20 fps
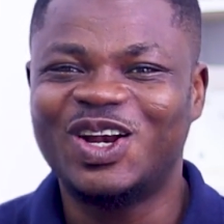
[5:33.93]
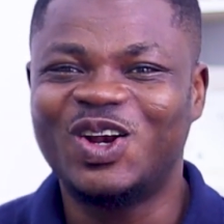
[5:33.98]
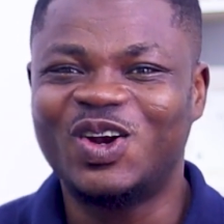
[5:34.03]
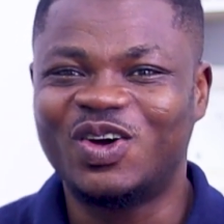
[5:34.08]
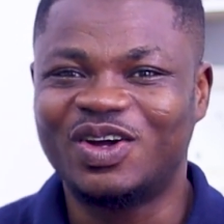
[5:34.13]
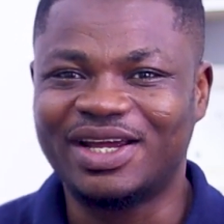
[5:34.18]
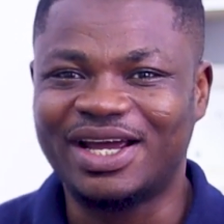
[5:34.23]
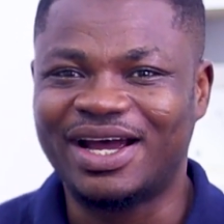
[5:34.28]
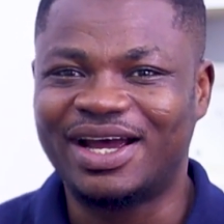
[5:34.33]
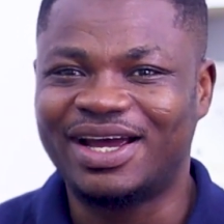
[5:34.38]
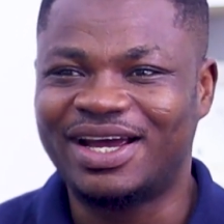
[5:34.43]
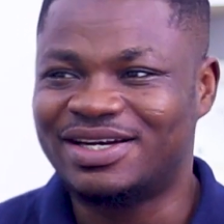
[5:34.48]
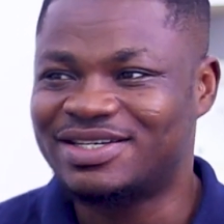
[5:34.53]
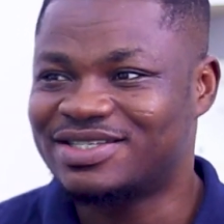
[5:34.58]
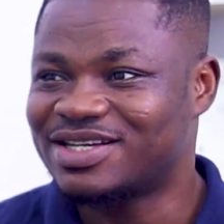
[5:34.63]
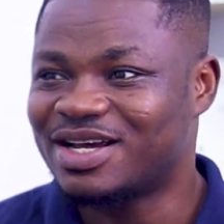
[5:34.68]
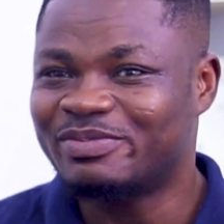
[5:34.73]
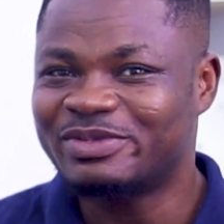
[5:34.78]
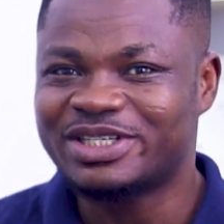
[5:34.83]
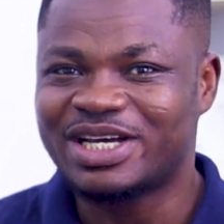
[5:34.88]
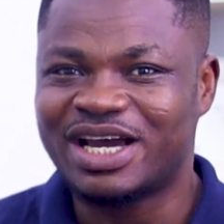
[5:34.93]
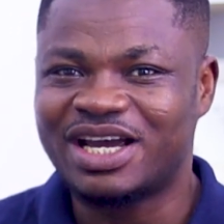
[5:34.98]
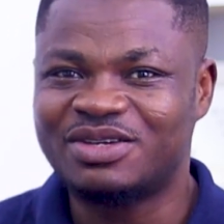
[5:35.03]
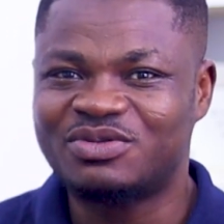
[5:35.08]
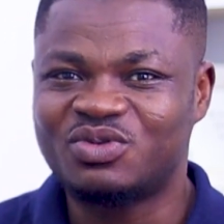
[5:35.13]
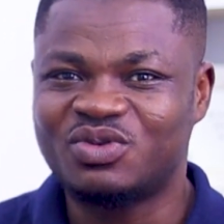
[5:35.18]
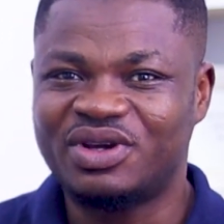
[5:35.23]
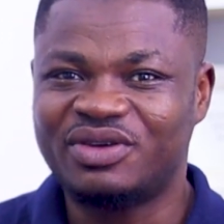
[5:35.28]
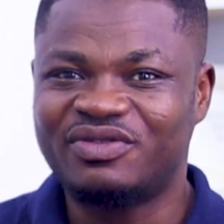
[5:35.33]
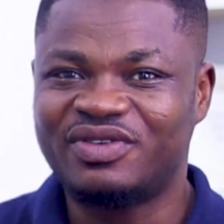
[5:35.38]
Lawyer. And
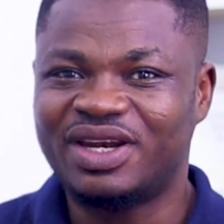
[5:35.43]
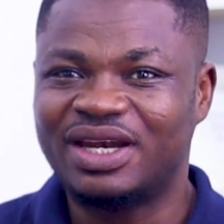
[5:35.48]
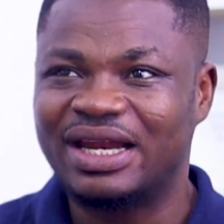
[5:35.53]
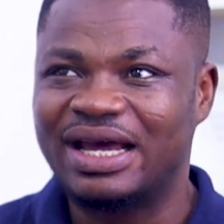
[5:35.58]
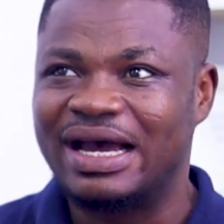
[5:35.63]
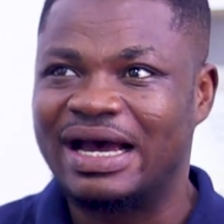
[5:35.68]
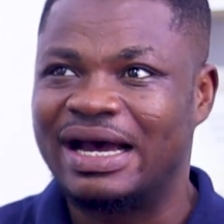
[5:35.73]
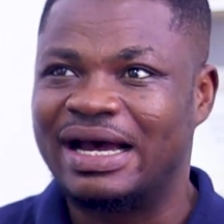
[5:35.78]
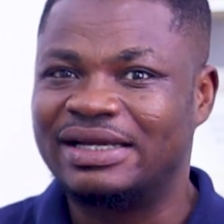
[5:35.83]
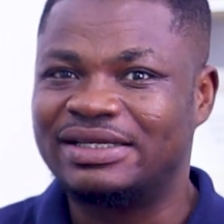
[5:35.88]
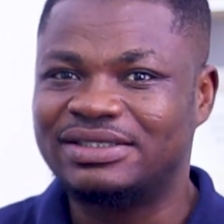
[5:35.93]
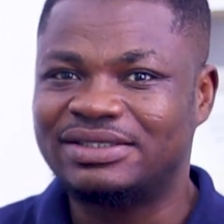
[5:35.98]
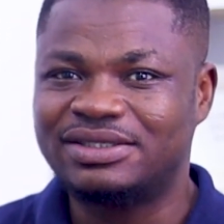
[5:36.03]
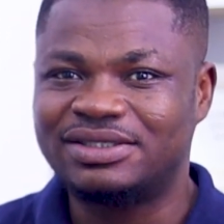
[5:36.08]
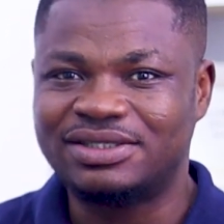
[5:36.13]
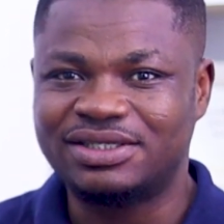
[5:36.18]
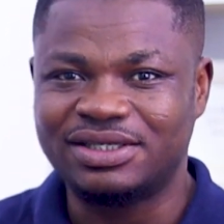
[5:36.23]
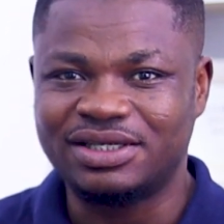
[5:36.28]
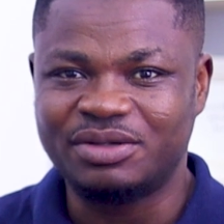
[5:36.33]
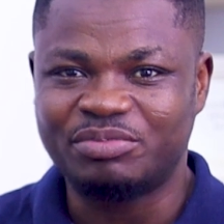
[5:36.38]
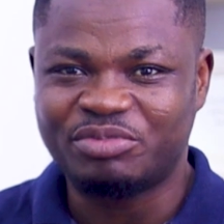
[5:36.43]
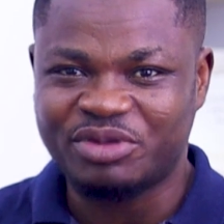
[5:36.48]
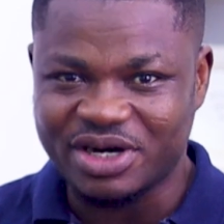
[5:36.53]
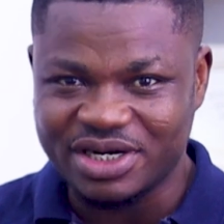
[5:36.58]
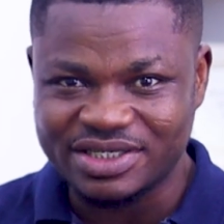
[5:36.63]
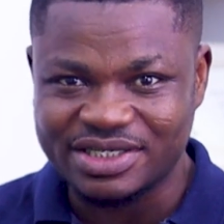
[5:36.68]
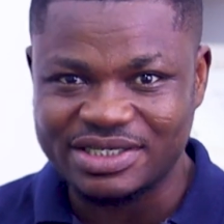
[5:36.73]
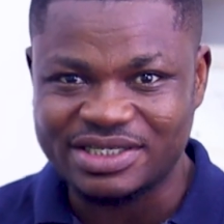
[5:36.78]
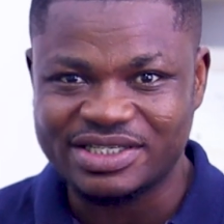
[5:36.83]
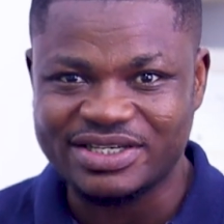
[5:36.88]
sometimes we even add the
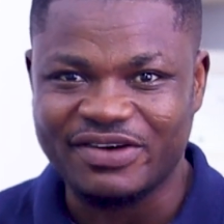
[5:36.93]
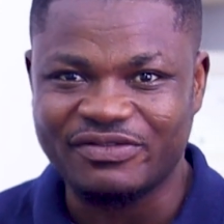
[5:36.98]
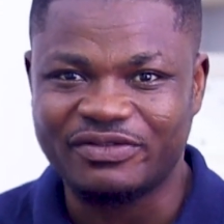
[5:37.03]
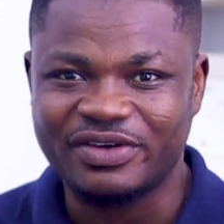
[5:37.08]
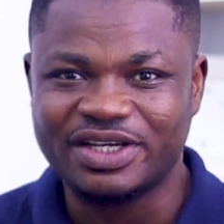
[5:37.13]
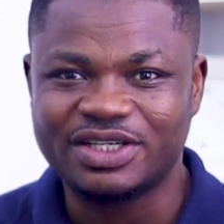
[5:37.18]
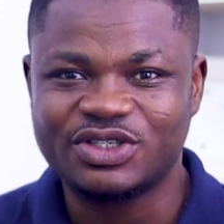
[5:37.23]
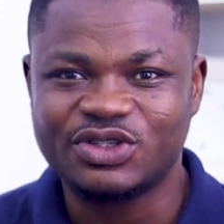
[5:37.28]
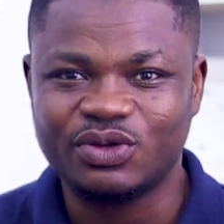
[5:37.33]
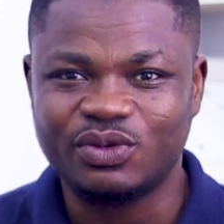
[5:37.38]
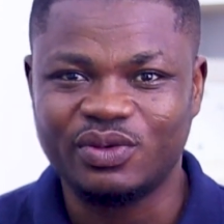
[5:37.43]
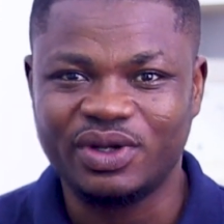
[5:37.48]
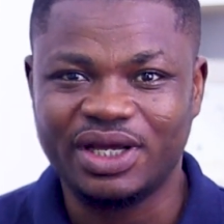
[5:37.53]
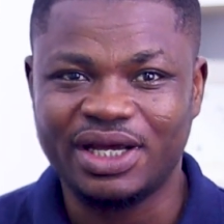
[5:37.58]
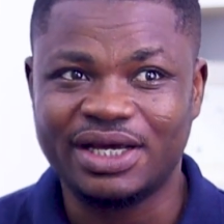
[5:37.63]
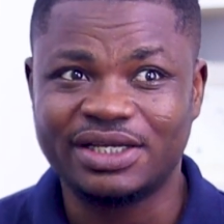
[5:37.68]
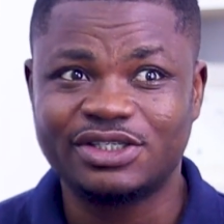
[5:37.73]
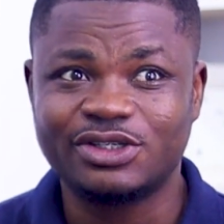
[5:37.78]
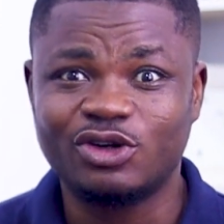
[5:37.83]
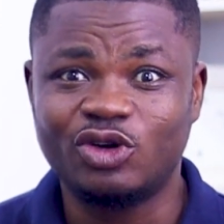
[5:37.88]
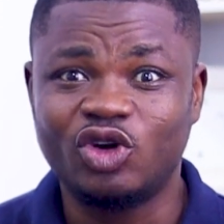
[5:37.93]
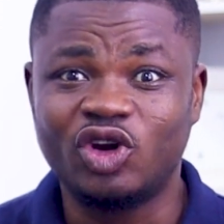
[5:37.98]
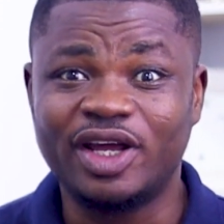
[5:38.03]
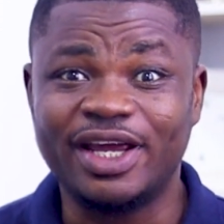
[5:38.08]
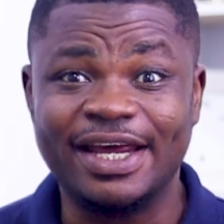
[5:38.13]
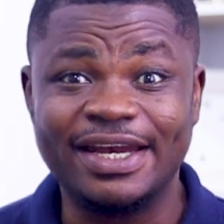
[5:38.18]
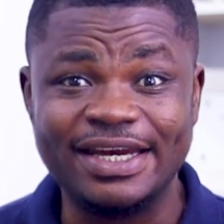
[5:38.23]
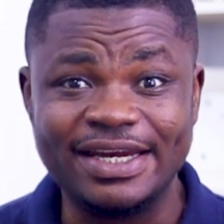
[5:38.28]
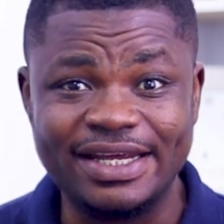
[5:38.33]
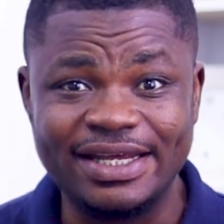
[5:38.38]
person suffix, so we get
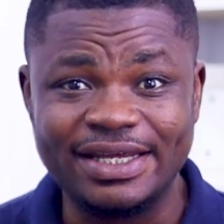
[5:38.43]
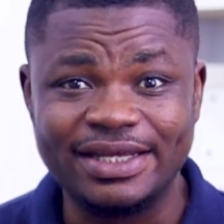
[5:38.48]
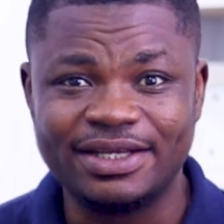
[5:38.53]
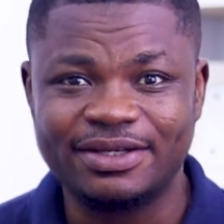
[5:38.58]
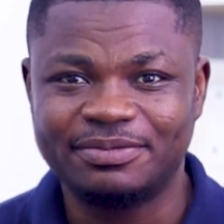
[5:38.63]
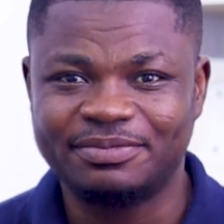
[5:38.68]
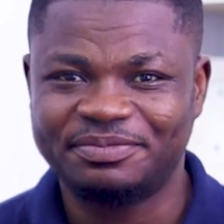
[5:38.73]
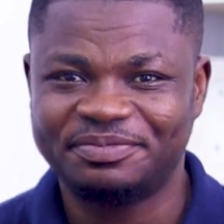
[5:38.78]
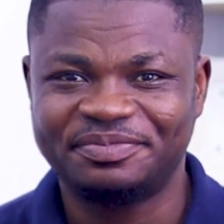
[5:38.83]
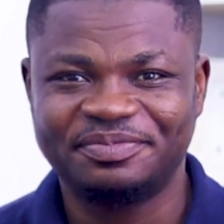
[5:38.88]
lawyer ni.